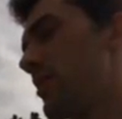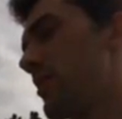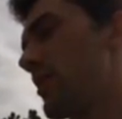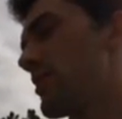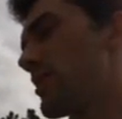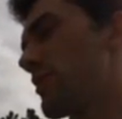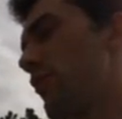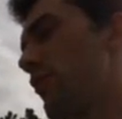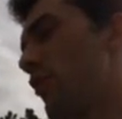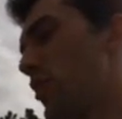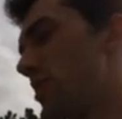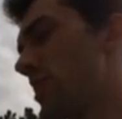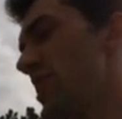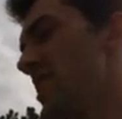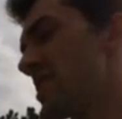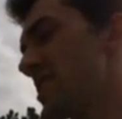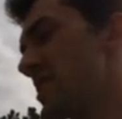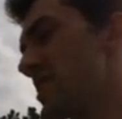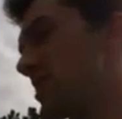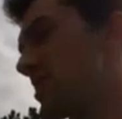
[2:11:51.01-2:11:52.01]
There's a Four
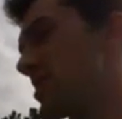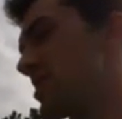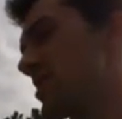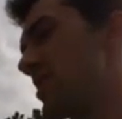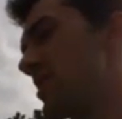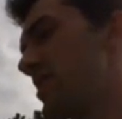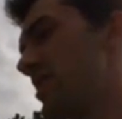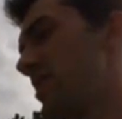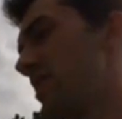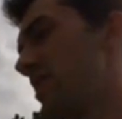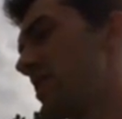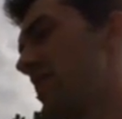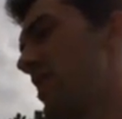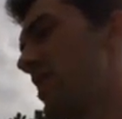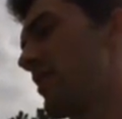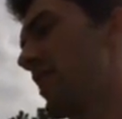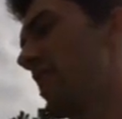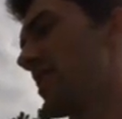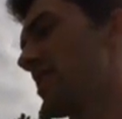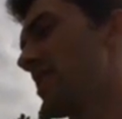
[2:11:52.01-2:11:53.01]
Seasons. Isn't
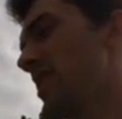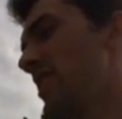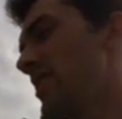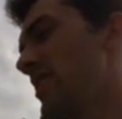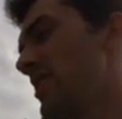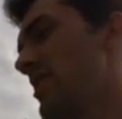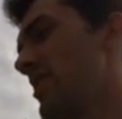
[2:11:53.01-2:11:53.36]
that fancy?